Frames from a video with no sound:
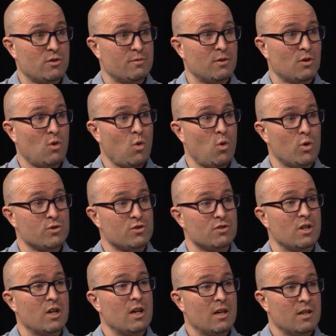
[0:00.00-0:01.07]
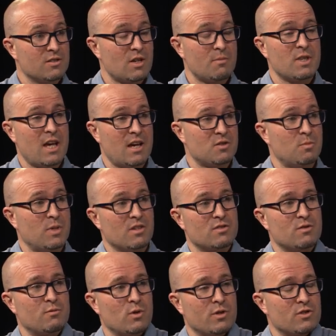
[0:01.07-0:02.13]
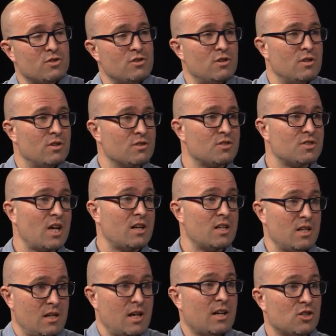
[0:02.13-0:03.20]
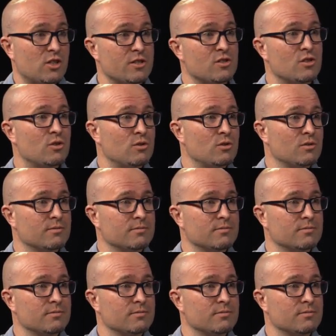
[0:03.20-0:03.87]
of the course, some of the aspects of what the students study and actually do.